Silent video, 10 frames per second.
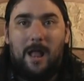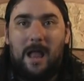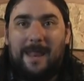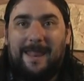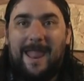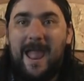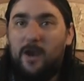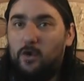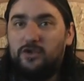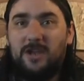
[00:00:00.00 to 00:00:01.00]
I
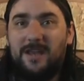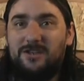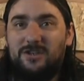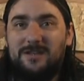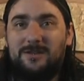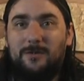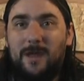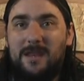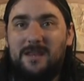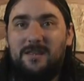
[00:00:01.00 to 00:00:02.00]
cannot change it to
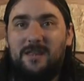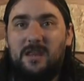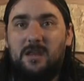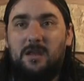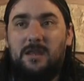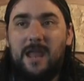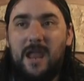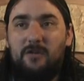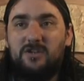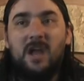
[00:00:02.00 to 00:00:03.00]
anything
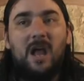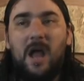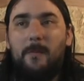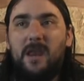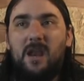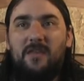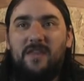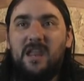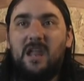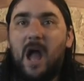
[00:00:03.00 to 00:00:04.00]
garish. I mean, I
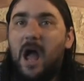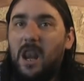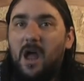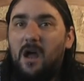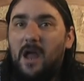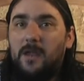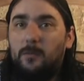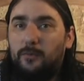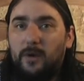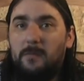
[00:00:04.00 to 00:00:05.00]
think colour I can
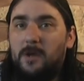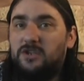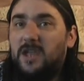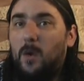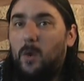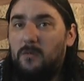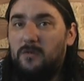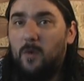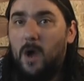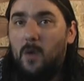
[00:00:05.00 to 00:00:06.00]
pretty much get away
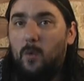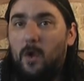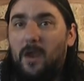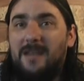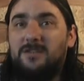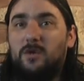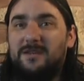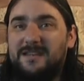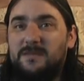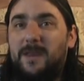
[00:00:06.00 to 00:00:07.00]
with what I want as long
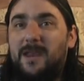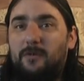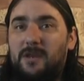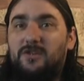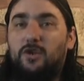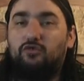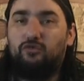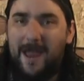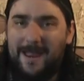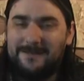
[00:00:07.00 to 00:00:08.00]
as it's period
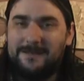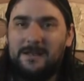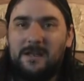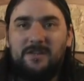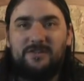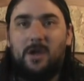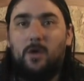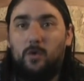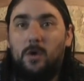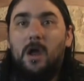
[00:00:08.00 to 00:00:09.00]
correct.
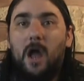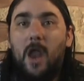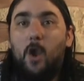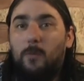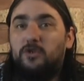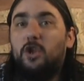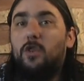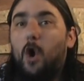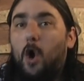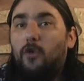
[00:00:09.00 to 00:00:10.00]
So an option
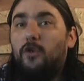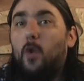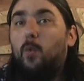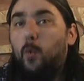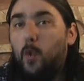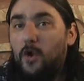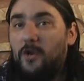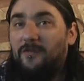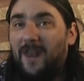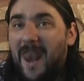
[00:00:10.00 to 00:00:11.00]
that Honda would
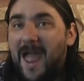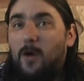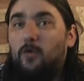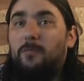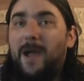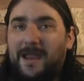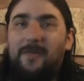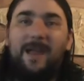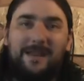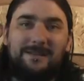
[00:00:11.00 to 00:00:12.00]
have allowed back
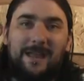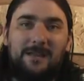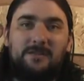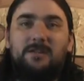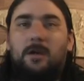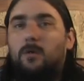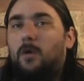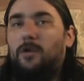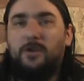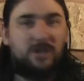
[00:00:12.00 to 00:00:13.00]
in that day. So
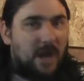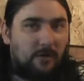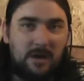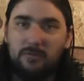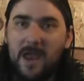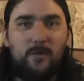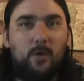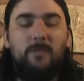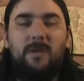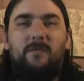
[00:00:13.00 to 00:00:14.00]
Honda Cherry Red
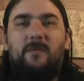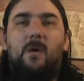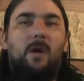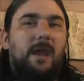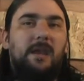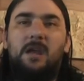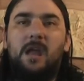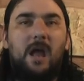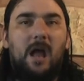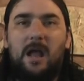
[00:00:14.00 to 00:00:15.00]
would be fine,
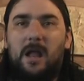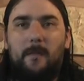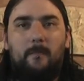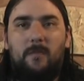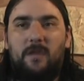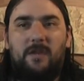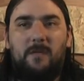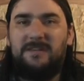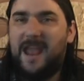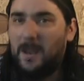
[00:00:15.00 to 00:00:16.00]
the
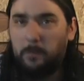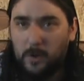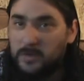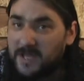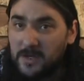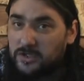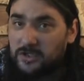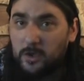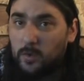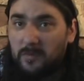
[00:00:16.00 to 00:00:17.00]
metallic blues they used to
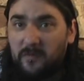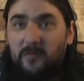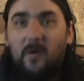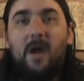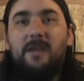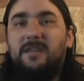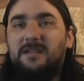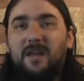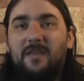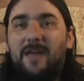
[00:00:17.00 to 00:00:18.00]
do would be fine,
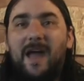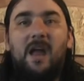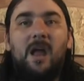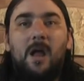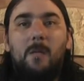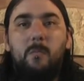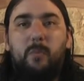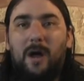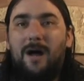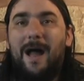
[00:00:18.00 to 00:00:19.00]
things like that.
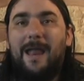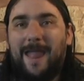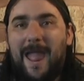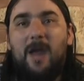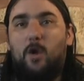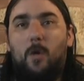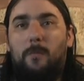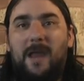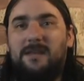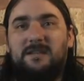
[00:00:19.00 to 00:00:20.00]
But I cannot
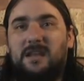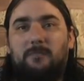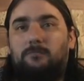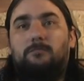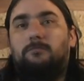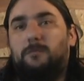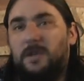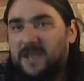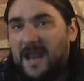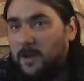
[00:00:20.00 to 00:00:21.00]
paint it
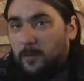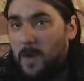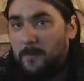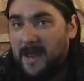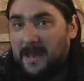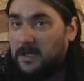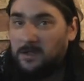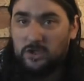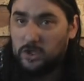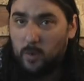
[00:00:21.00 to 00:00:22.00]
metallic bright pink,
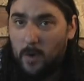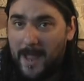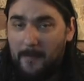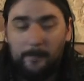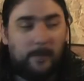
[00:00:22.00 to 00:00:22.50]
just won't happen.